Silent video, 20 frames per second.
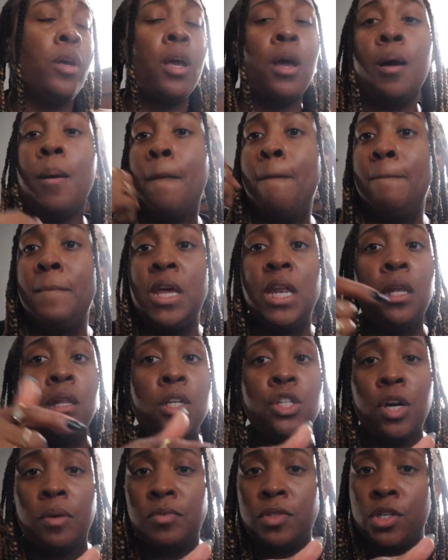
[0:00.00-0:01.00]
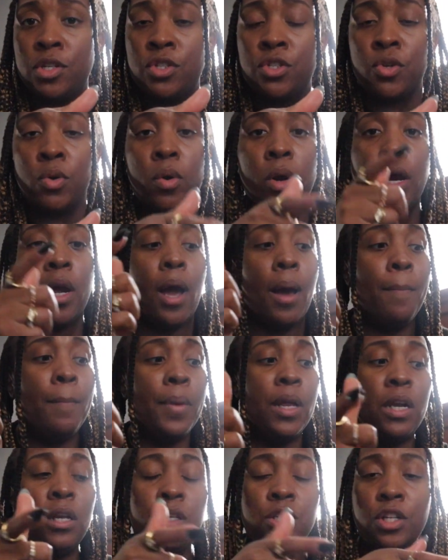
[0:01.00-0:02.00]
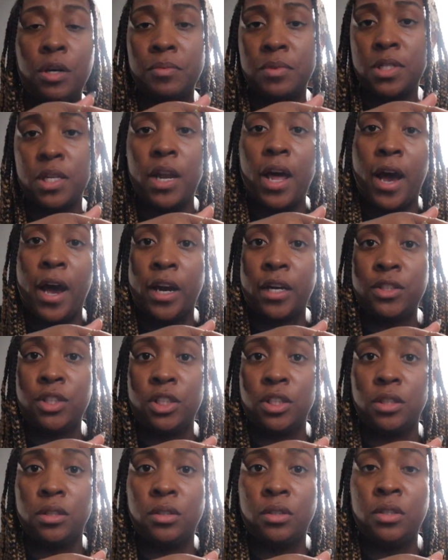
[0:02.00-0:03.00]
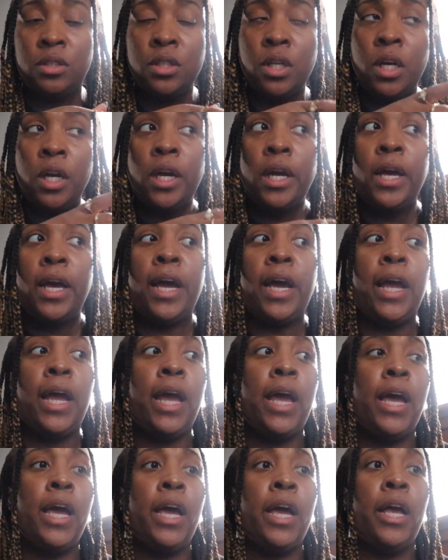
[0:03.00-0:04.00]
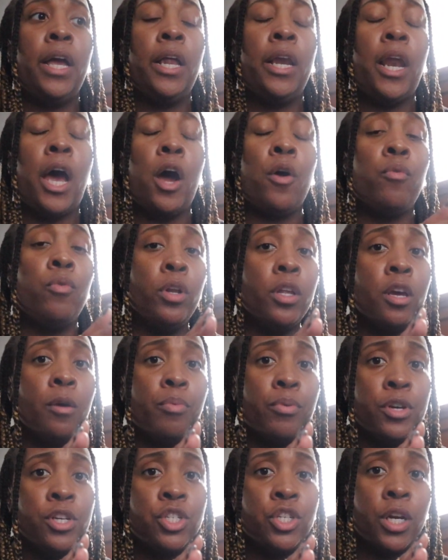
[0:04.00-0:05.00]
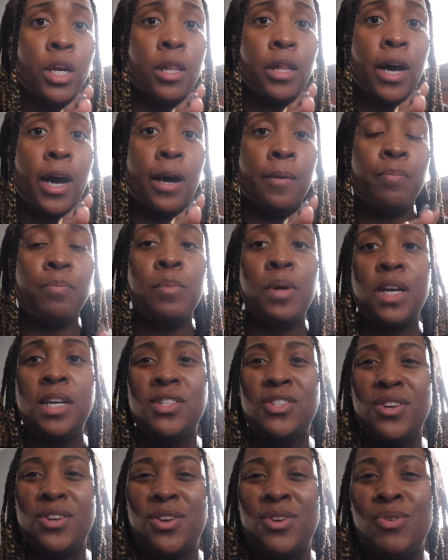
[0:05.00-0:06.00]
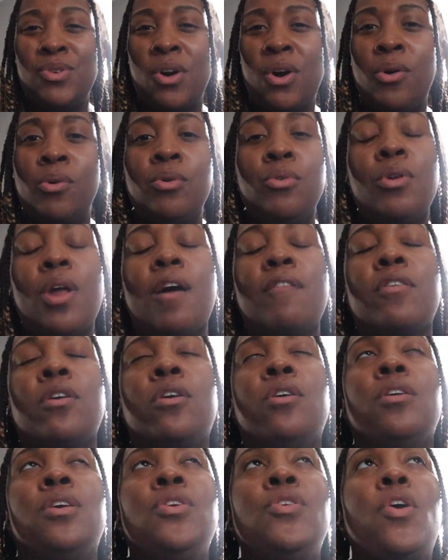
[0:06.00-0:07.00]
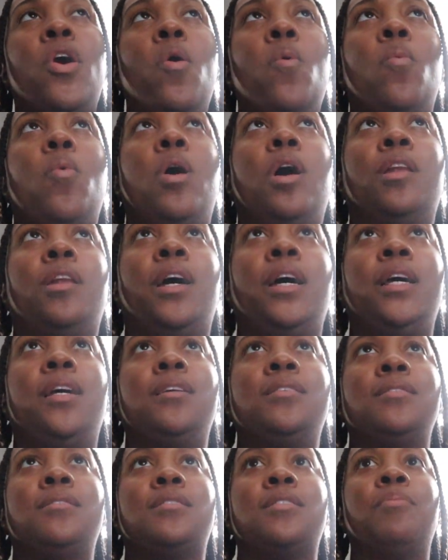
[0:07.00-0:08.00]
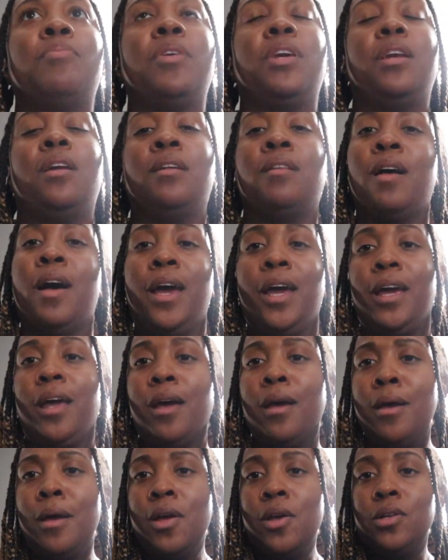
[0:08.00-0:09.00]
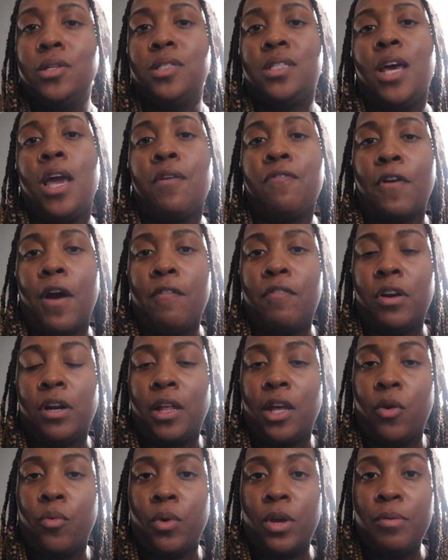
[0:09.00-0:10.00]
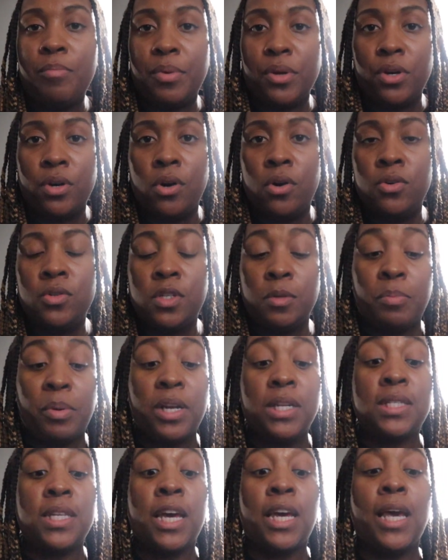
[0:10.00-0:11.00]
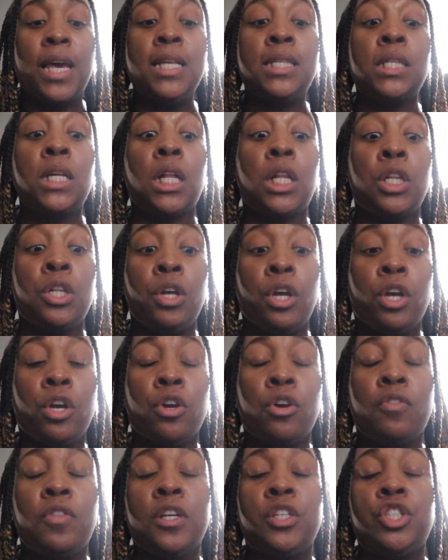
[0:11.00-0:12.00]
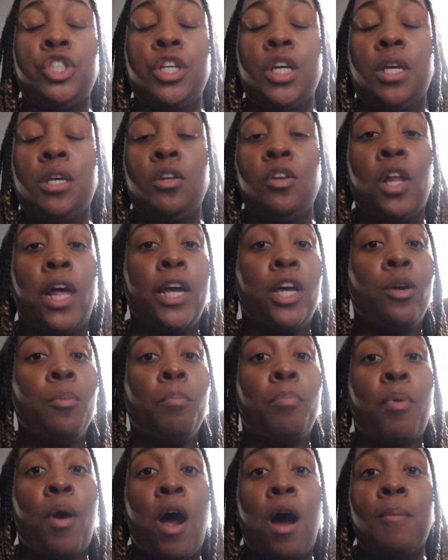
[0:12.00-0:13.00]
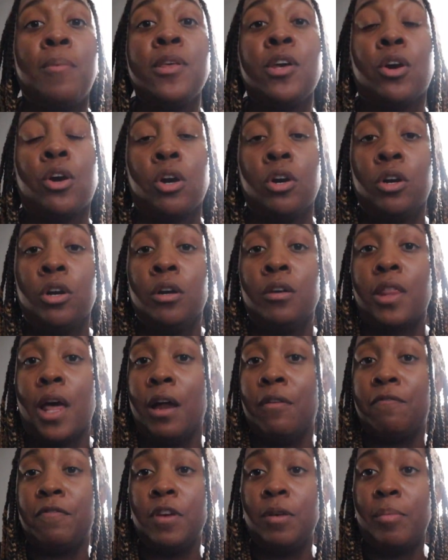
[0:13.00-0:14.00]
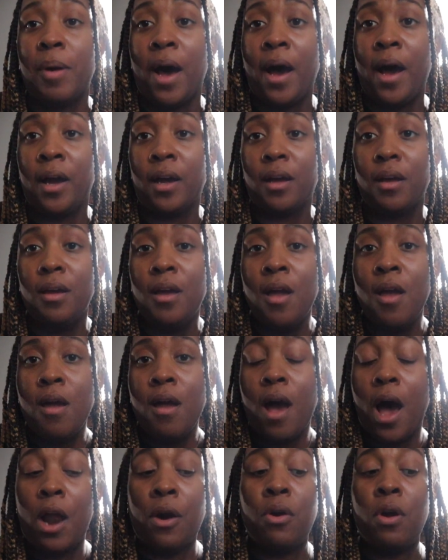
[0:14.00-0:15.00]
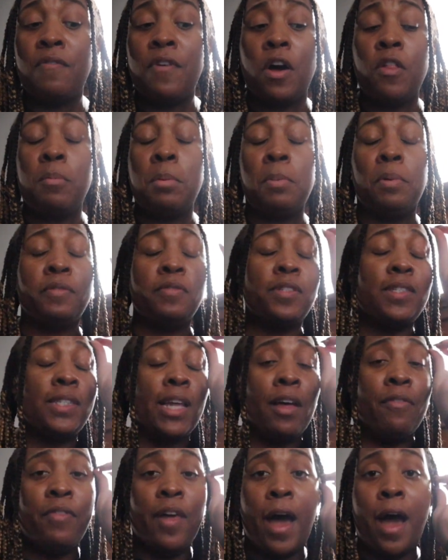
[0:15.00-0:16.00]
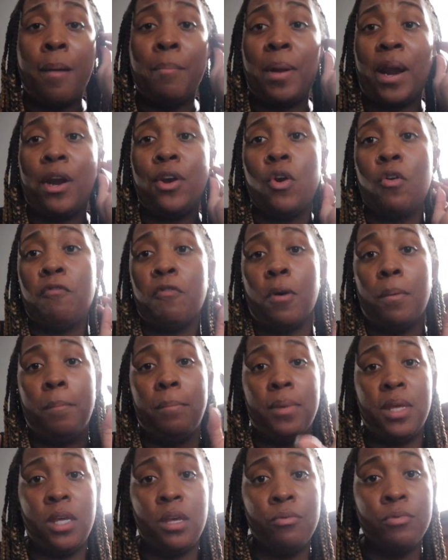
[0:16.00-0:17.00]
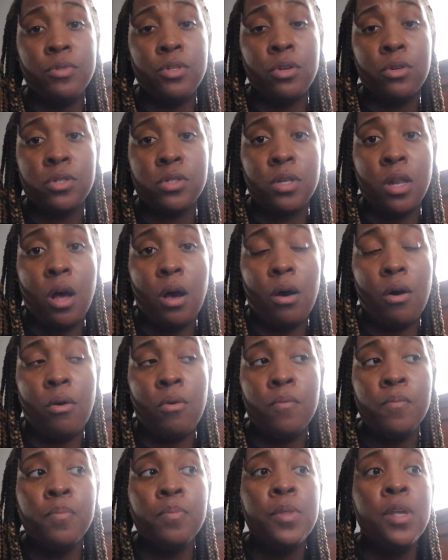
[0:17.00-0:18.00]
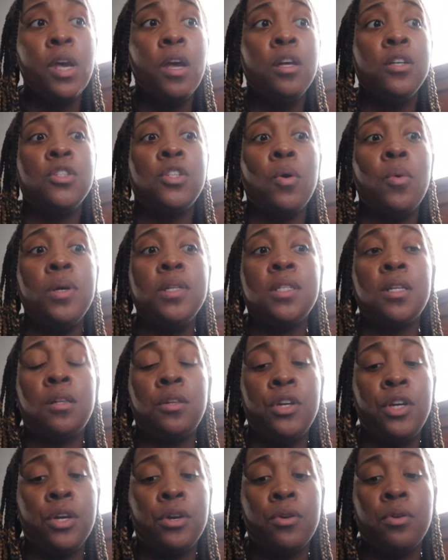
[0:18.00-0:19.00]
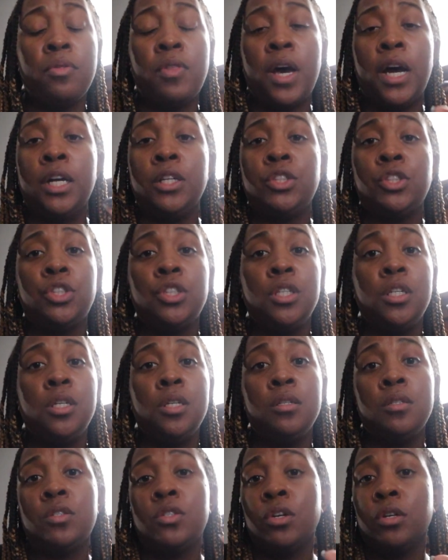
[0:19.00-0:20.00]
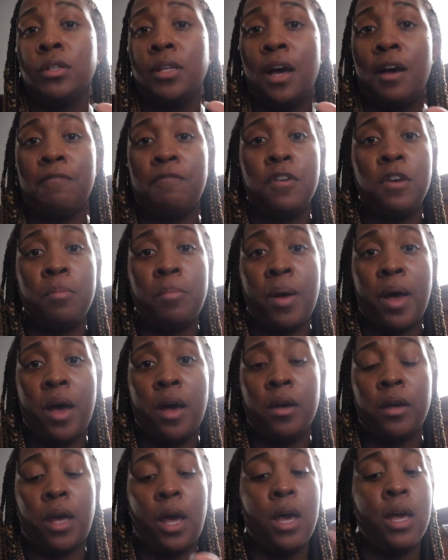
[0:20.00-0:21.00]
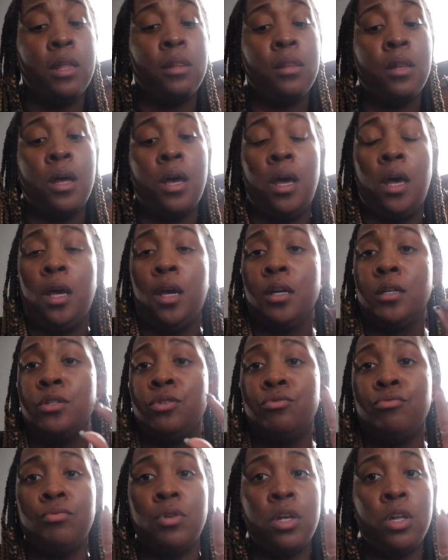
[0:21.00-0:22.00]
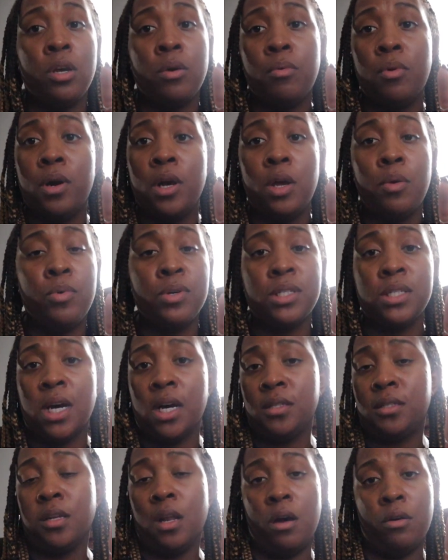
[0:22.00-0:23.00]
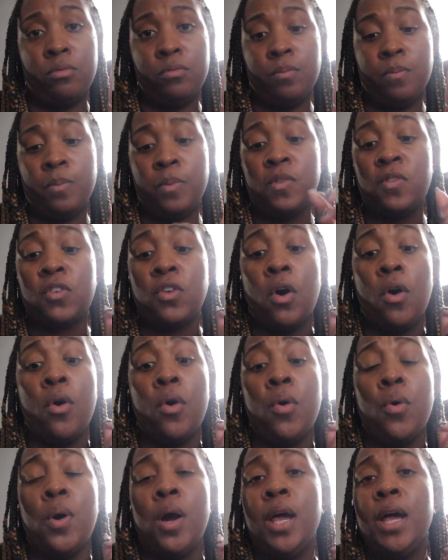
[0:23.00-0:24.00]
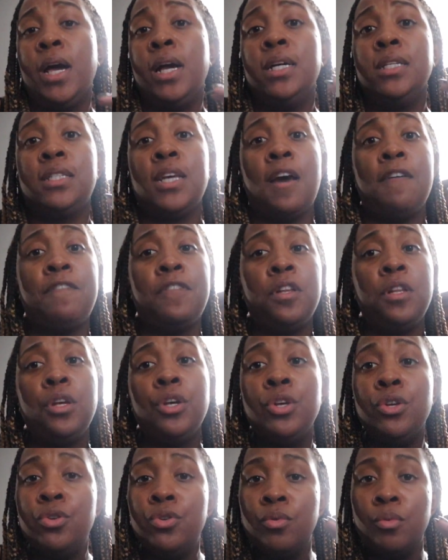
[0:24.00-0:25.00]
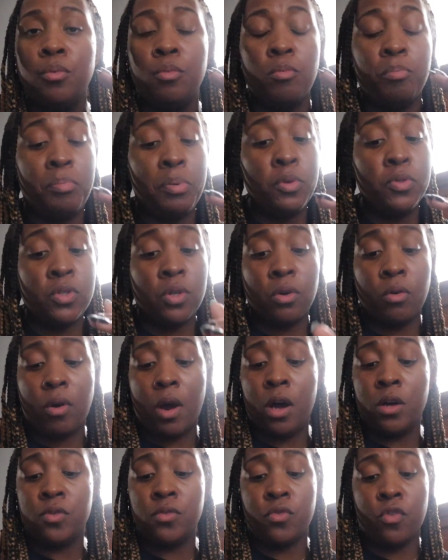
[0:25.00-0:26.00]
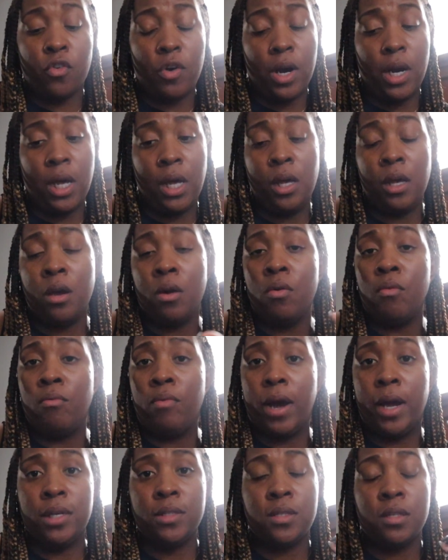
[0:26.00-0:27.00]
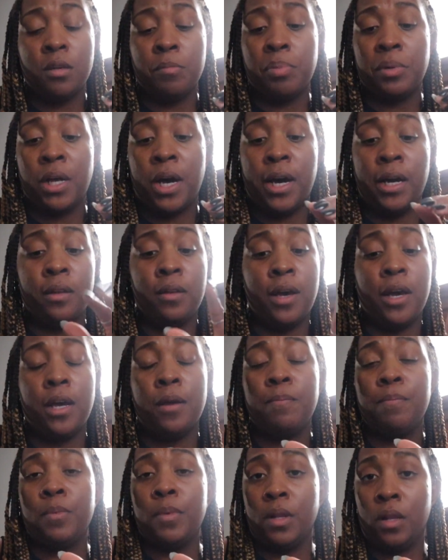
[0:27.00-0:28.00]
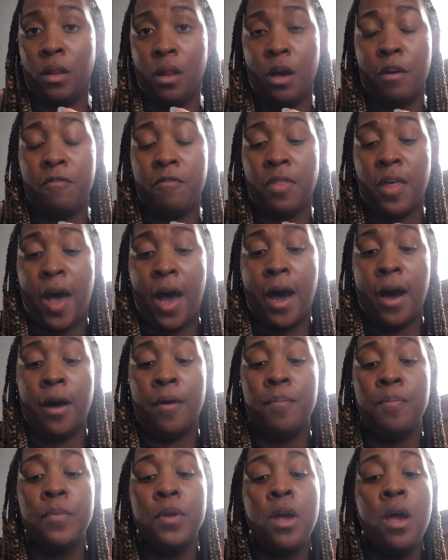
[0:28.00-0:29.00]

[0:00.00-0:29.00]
Immediately jumped to the story, immediately jumps to the action. And I really appreciated that, because you don't want like something to like take forever to like rebuild, but it's like, it's clear that she like probably heard that feedback. I don't know if other people have said that, but I know for me it was a little slow. So it's clear that she took that feedback and like it was not slow. So definitely boosting the grounds running right into the plot. Like, love that.